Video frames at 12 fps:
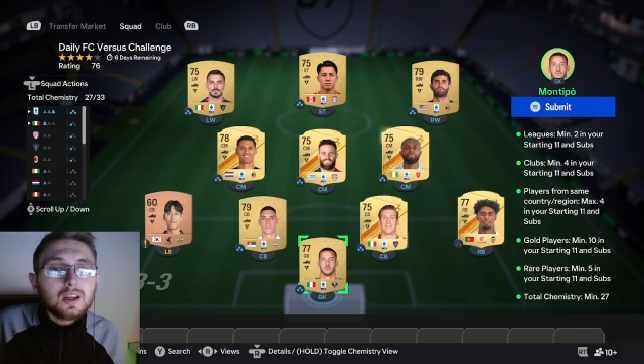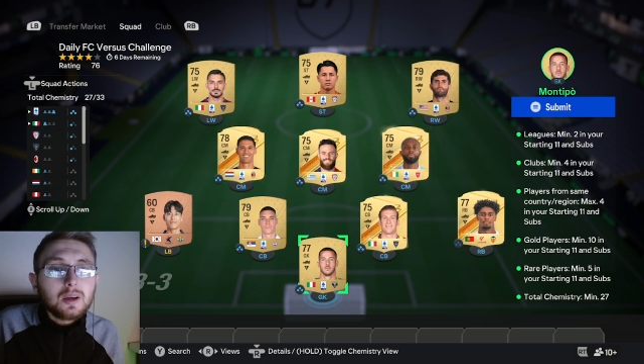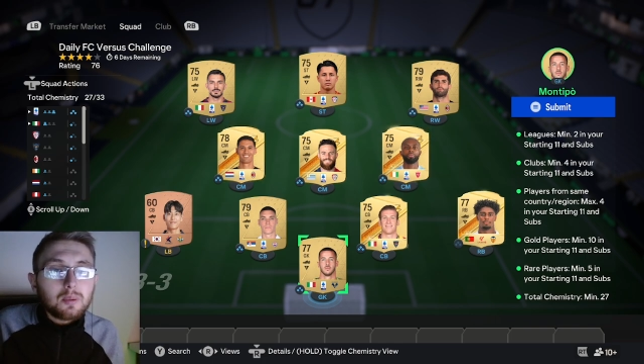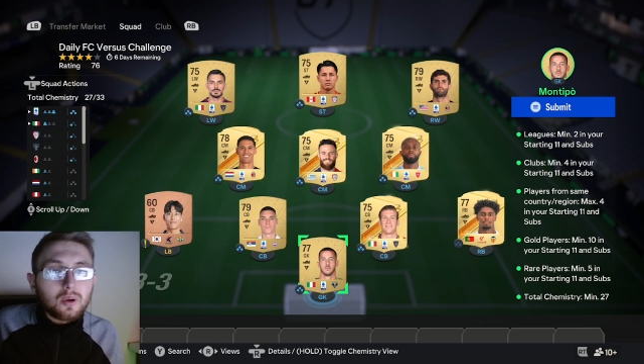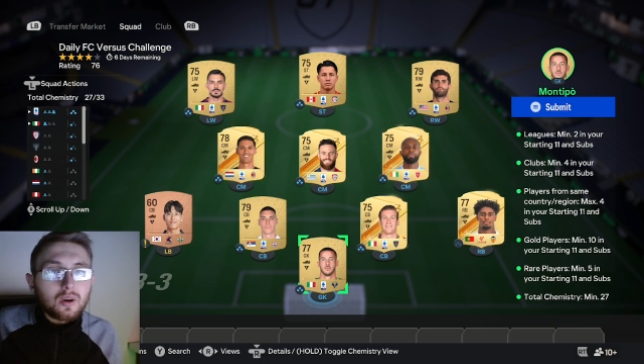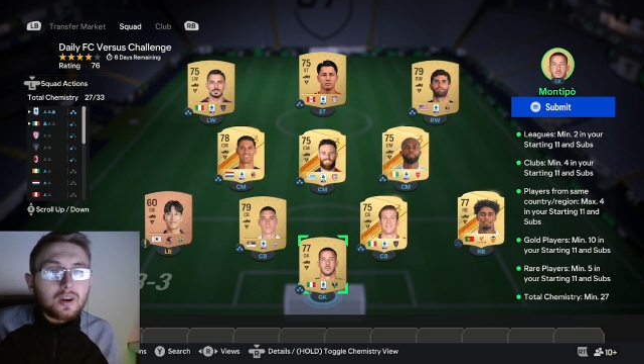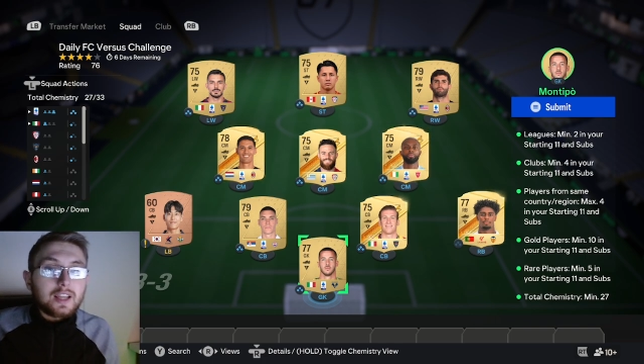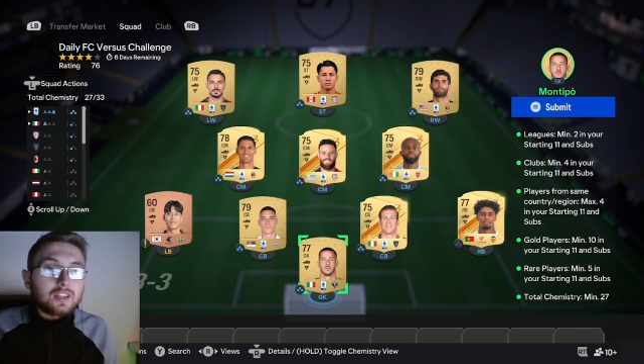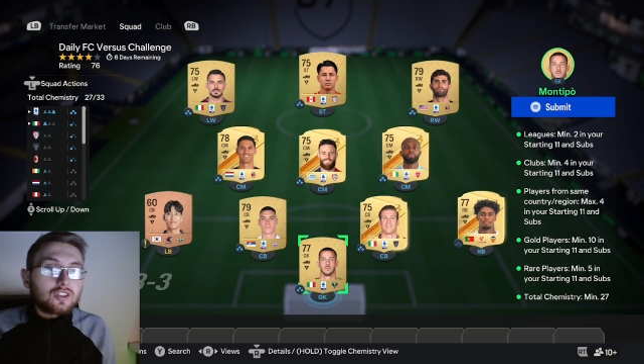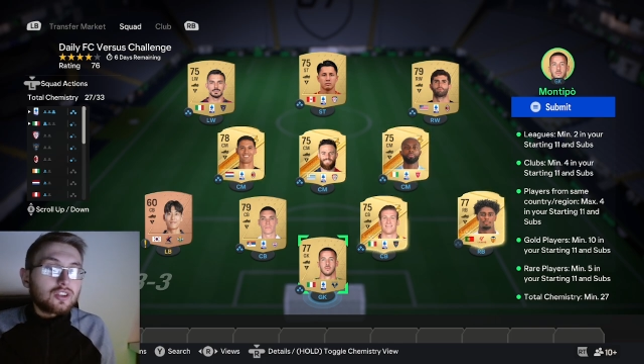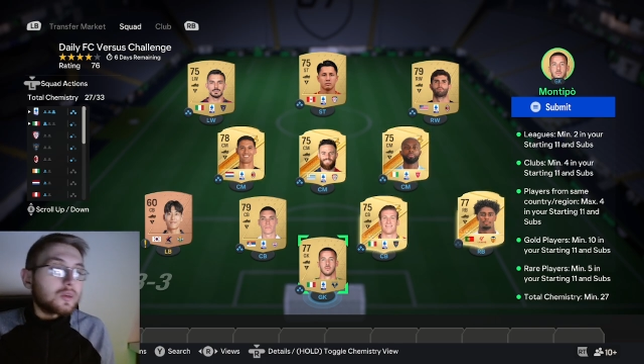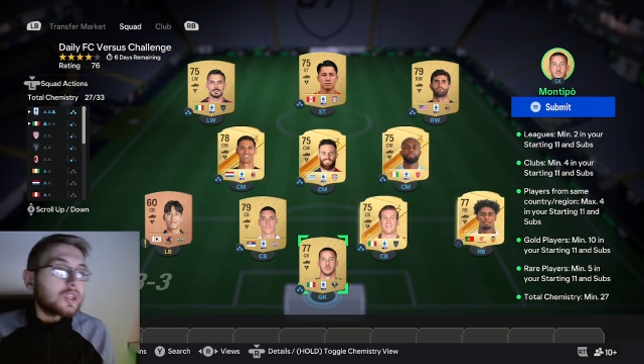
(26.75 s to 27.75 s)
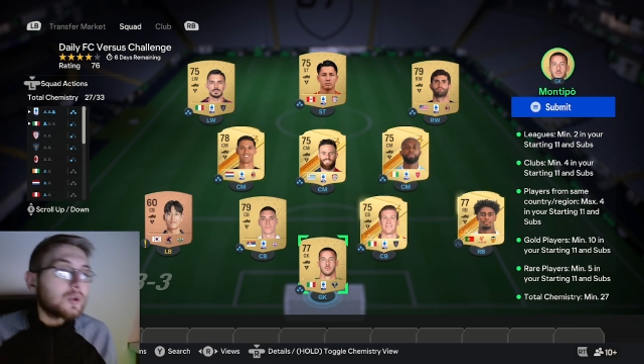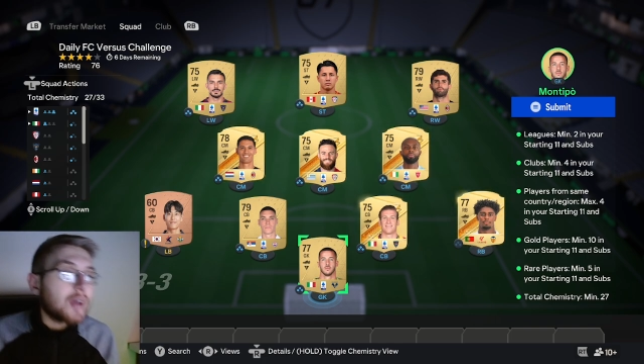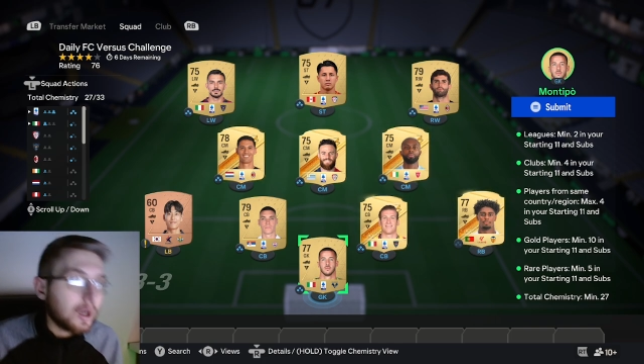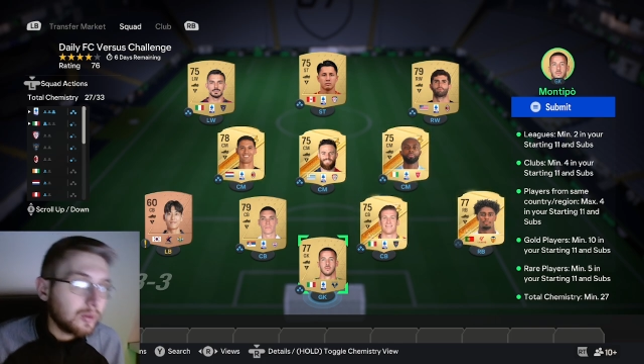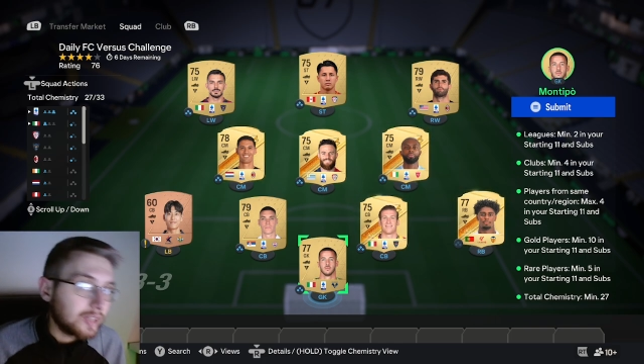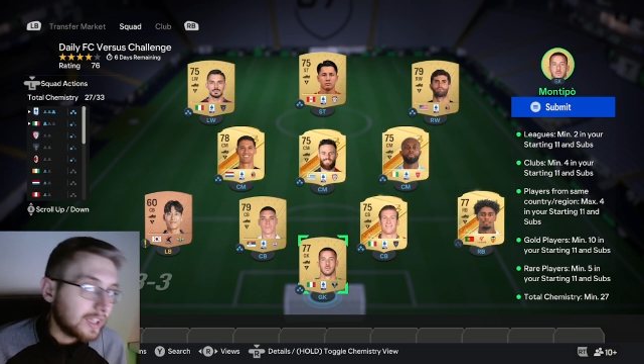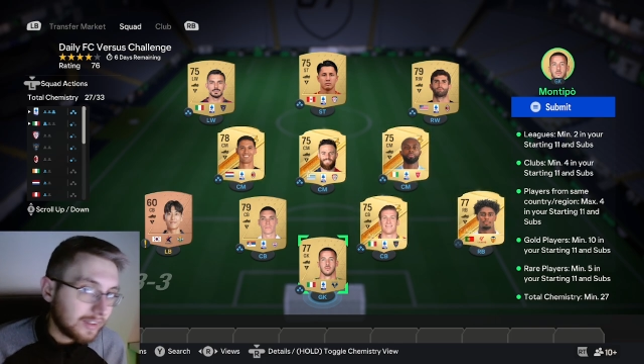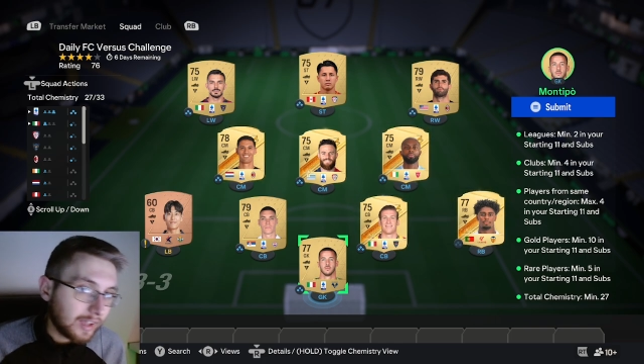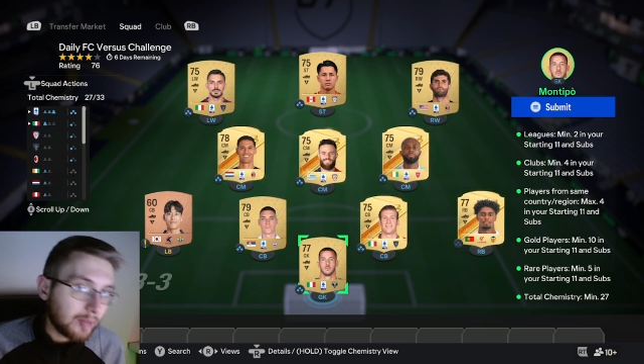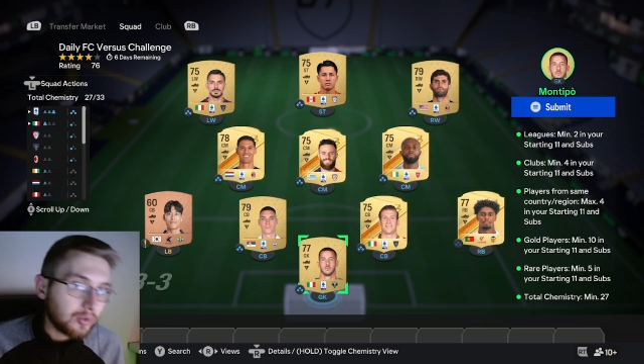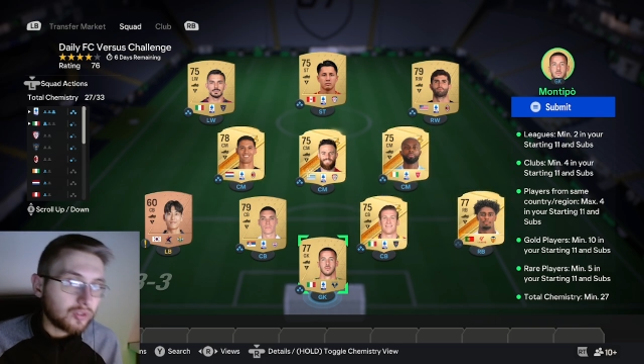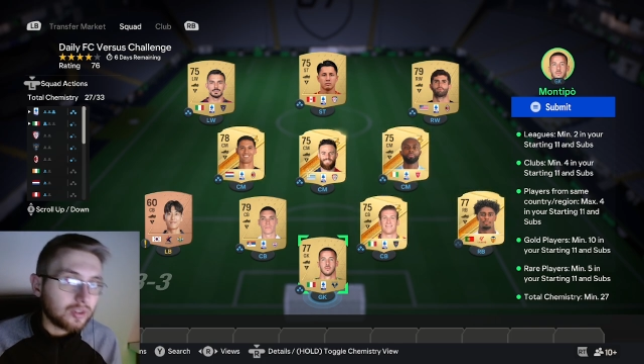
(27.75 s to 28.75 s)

but it's showing you how to get the chemistry.